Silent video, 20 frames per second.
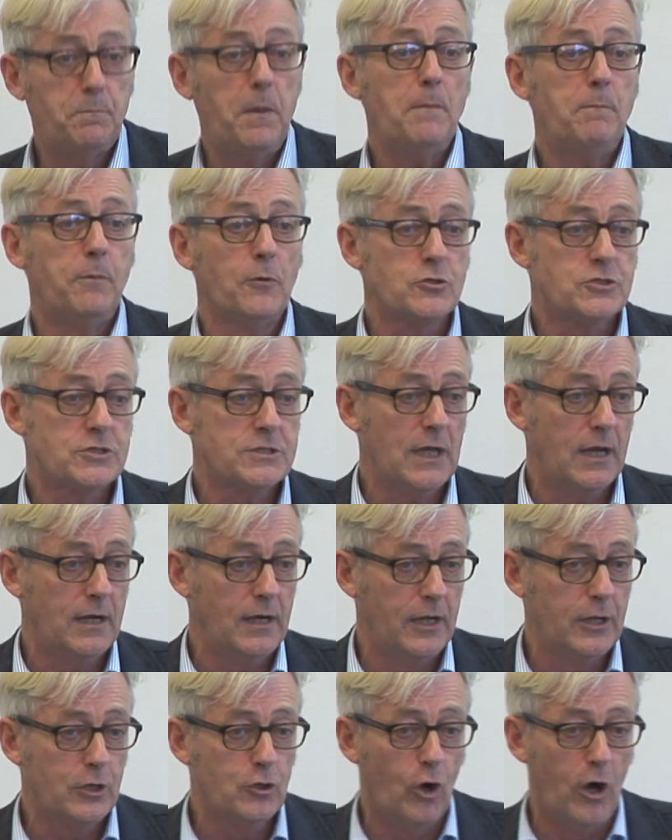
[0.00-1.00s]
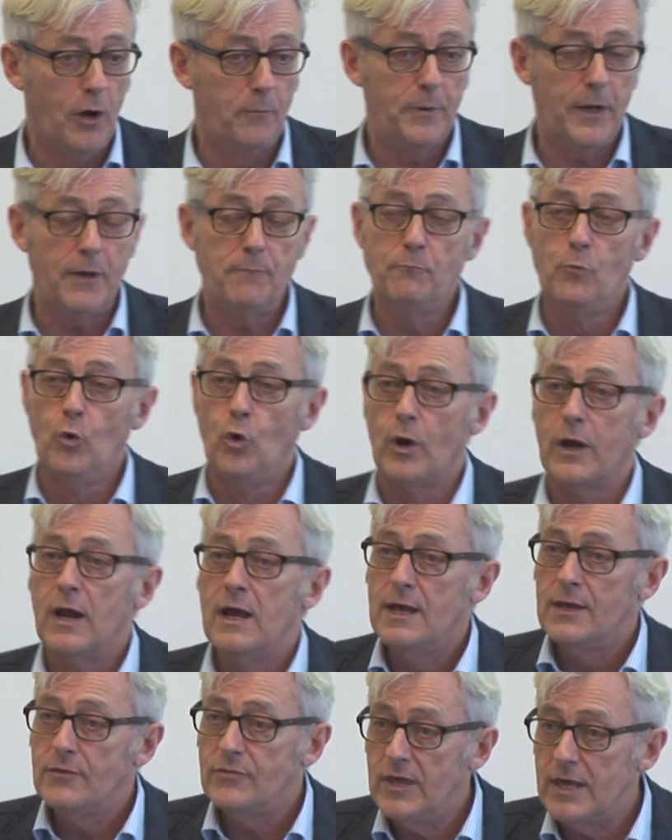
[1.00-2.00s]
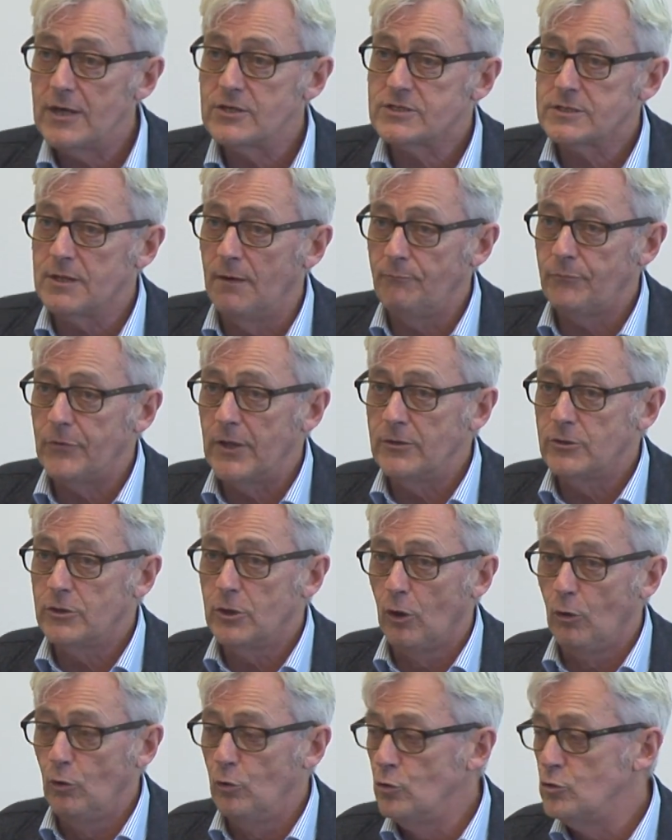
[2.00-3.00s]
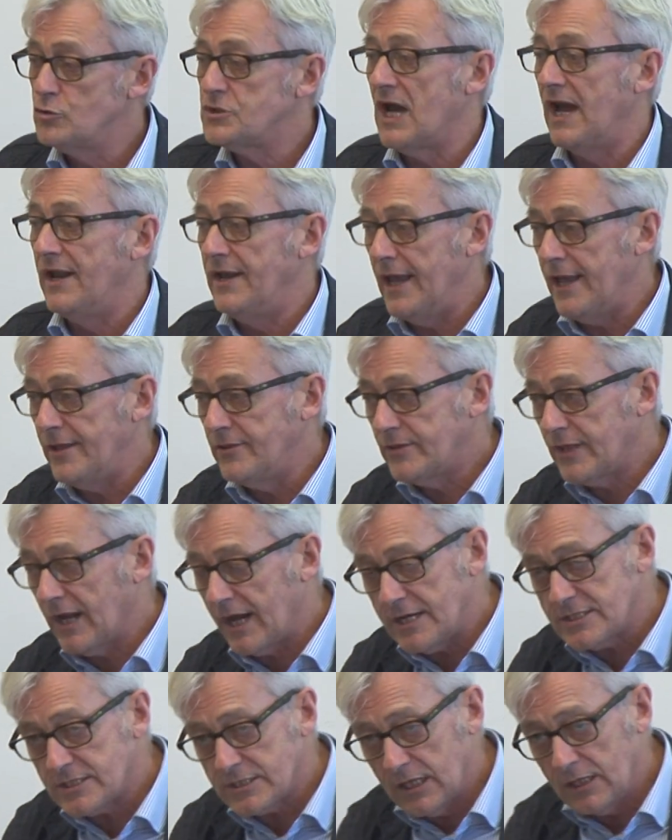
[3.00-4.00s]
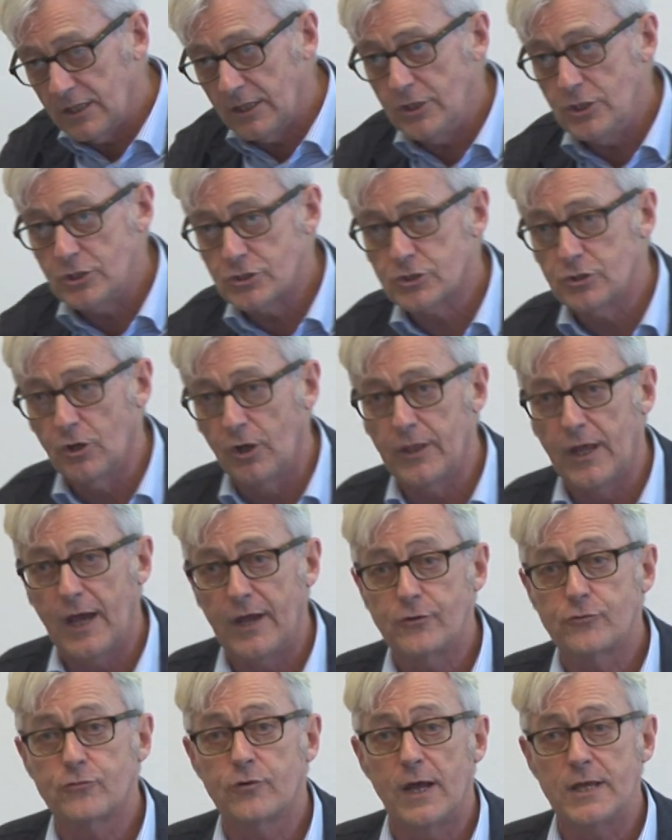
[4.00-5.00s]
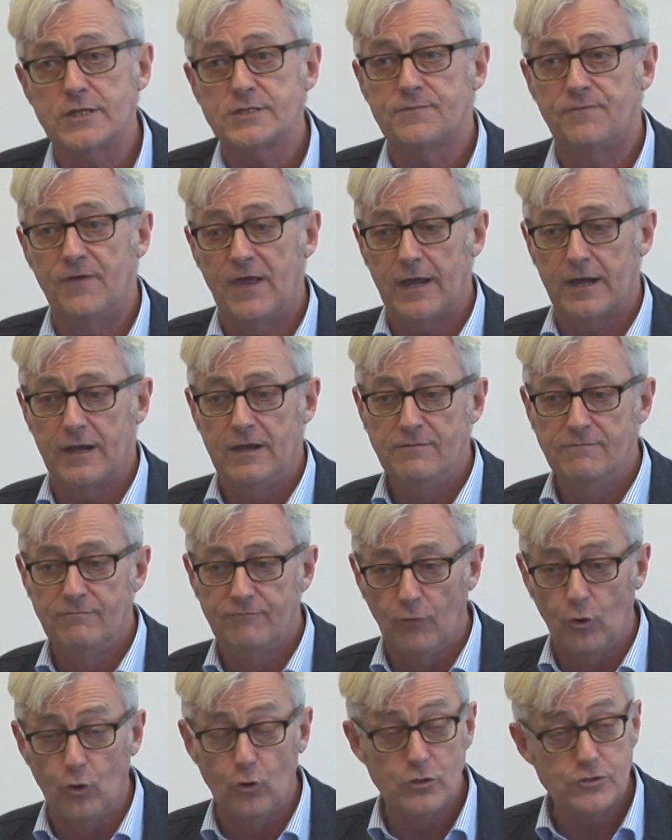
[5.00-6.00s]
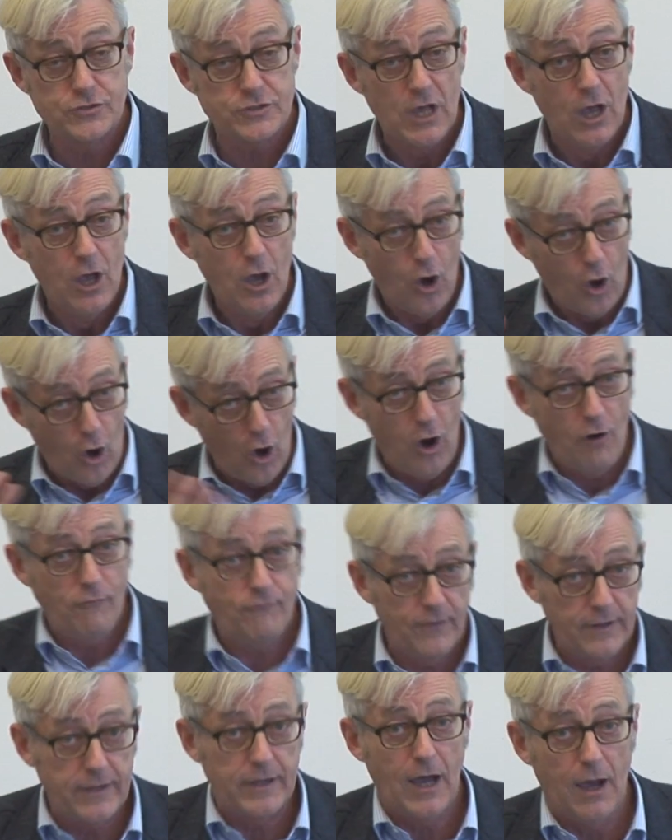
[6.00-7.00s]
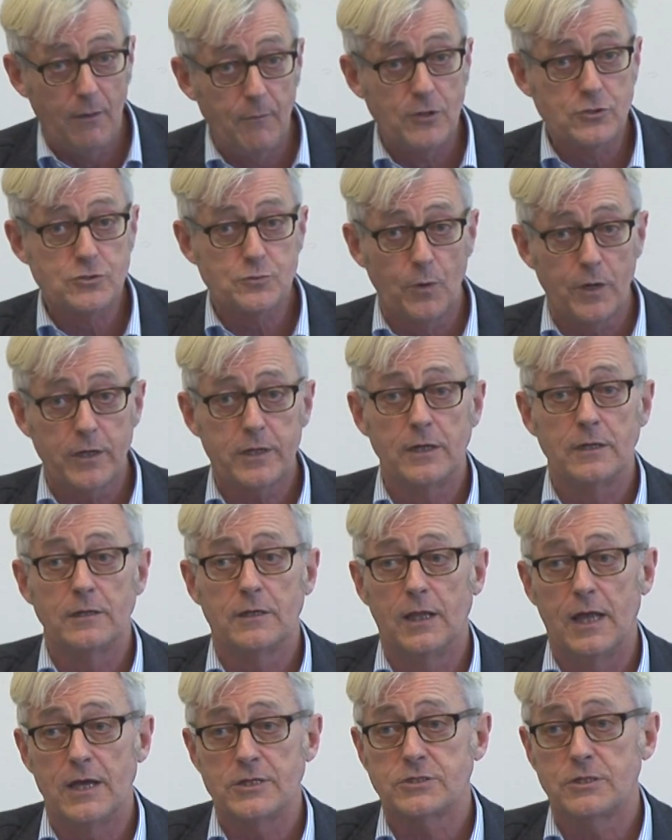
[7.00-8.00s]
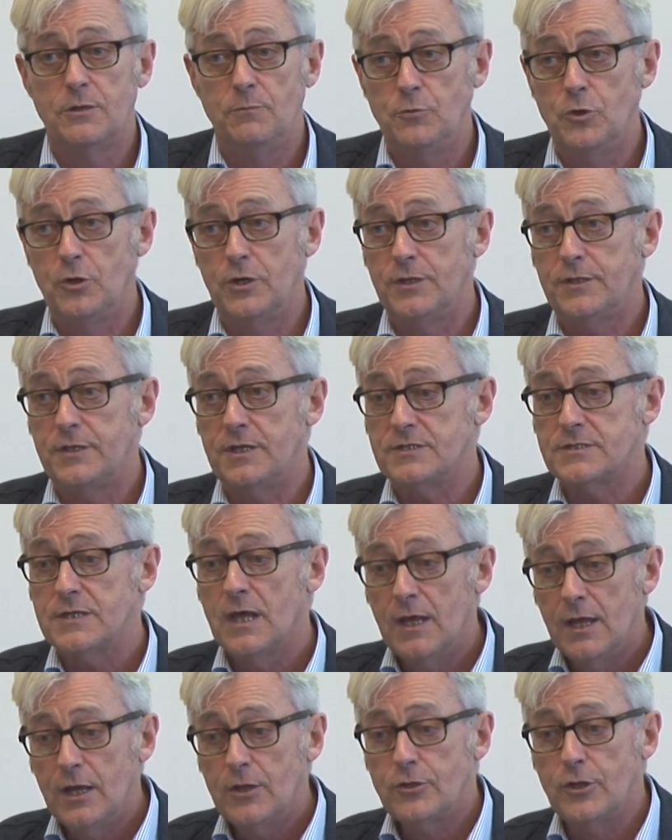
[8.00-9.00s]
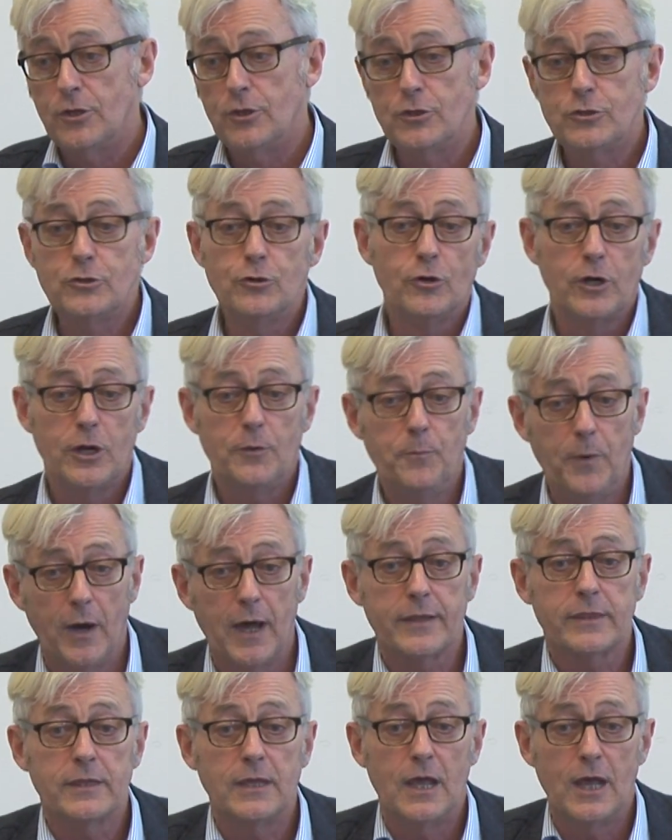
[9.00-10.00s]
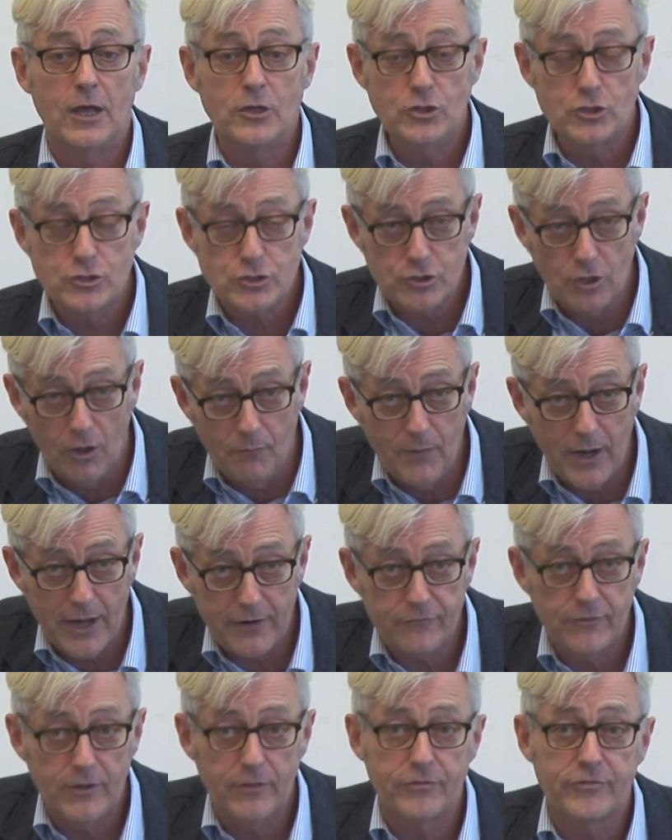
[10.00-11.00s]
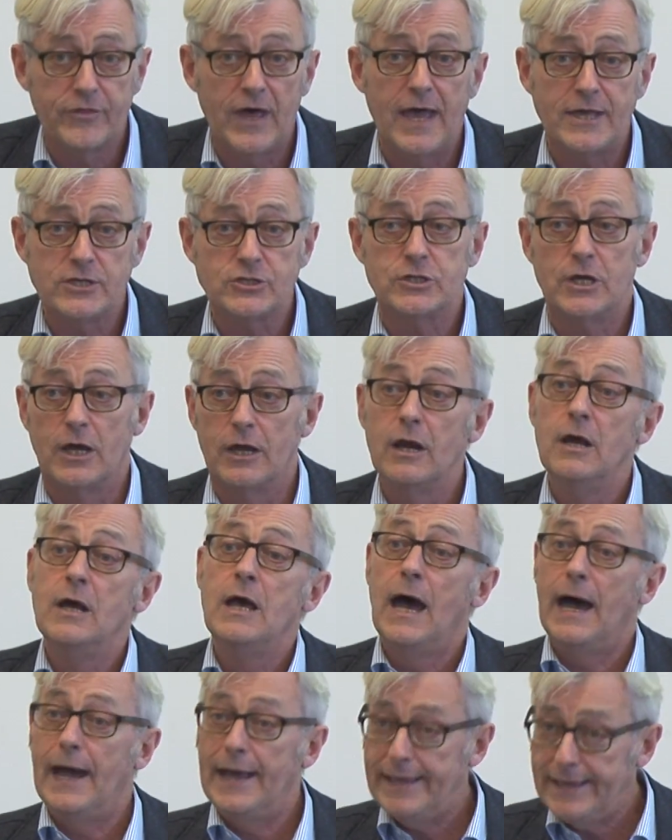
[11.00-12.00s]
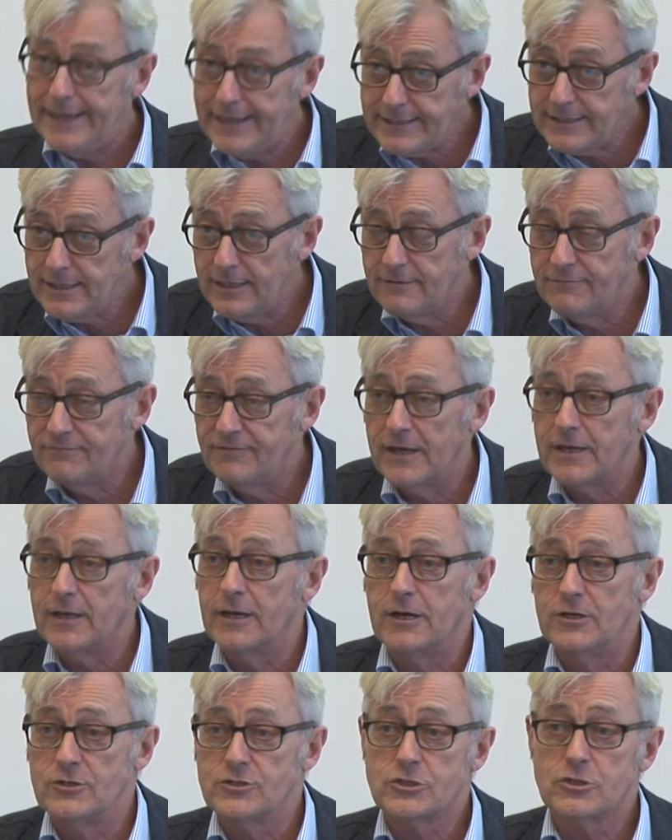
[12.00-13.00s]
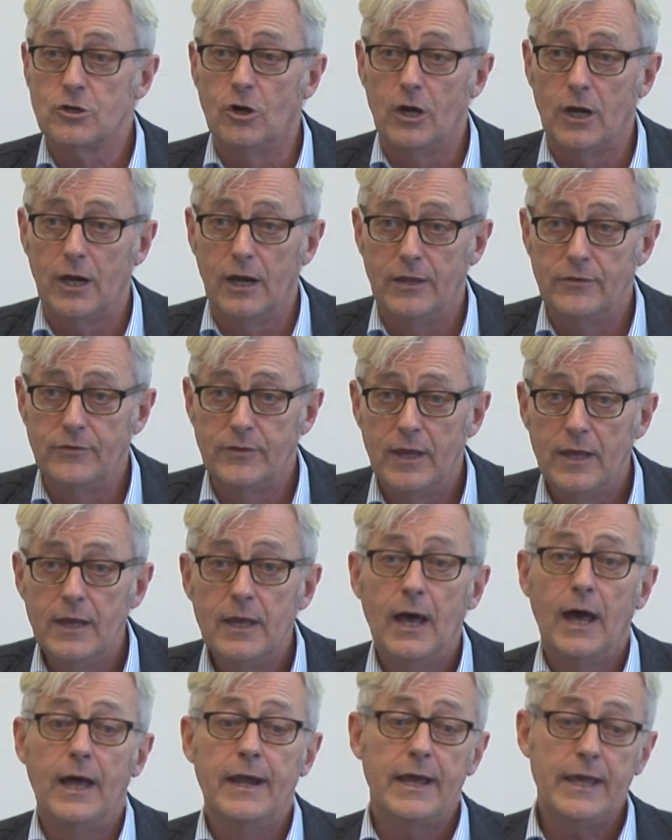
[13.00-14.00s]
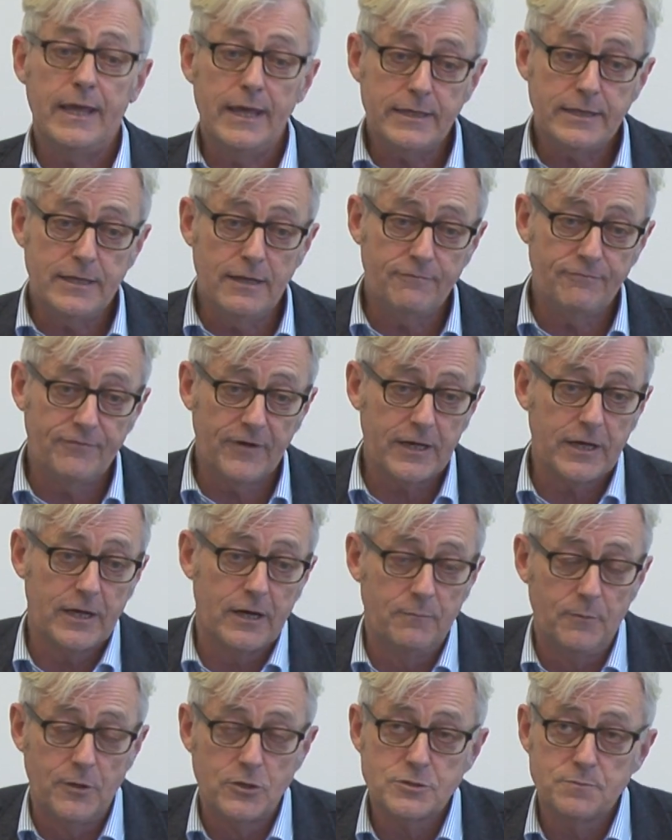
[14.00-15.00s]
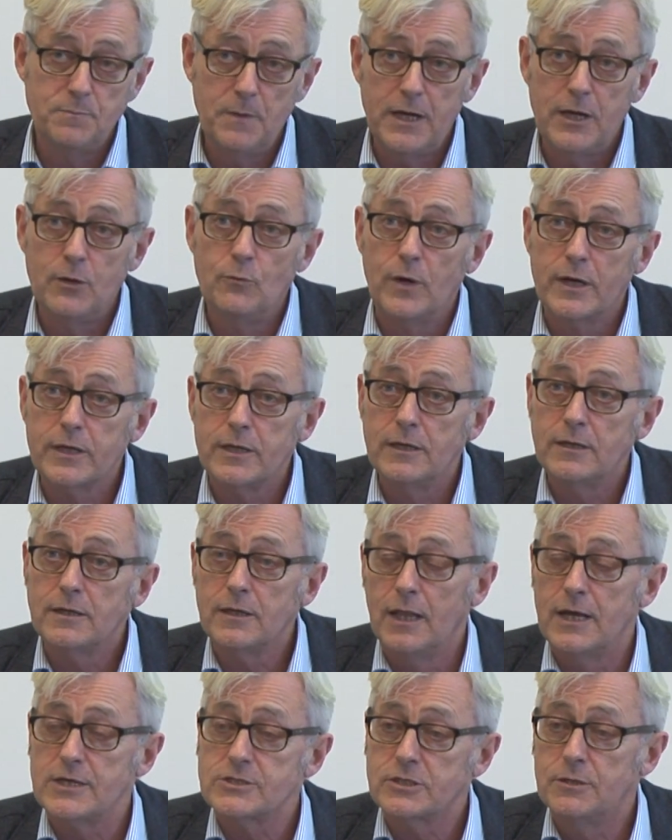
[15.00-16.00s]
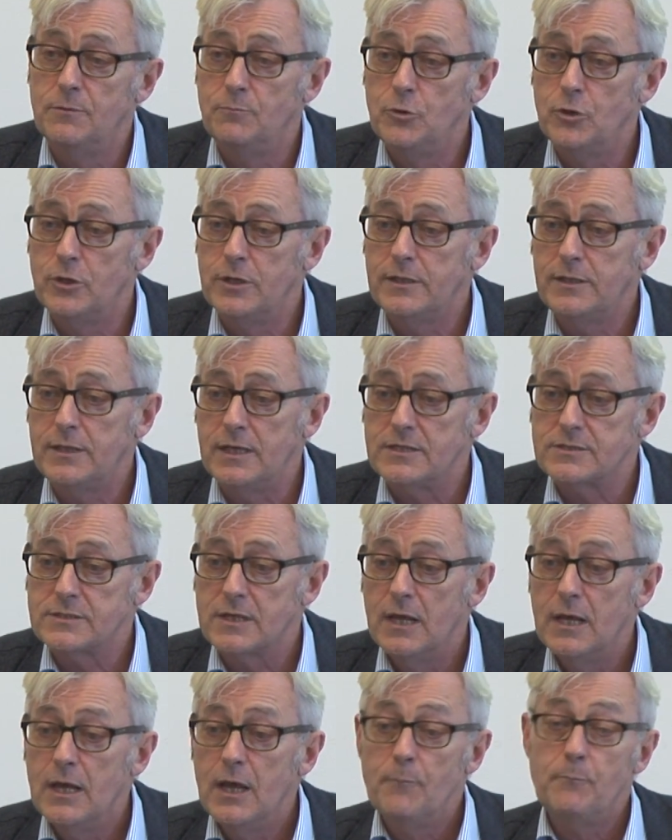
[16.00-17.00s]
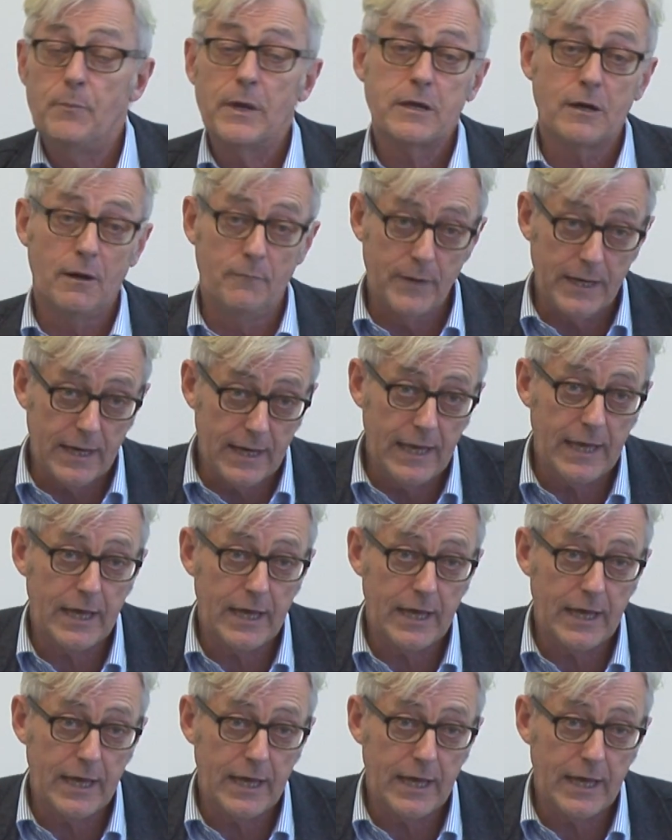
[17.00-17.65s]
People suddenly got a bit more, they had something to lose, and interestingly you saw that transfer in votes, often amongst working class communities, to the Tory party. And you saw Margaret Thatcher, a hated figure in Scotland, and a hated figure amongst many working class communities, becoming a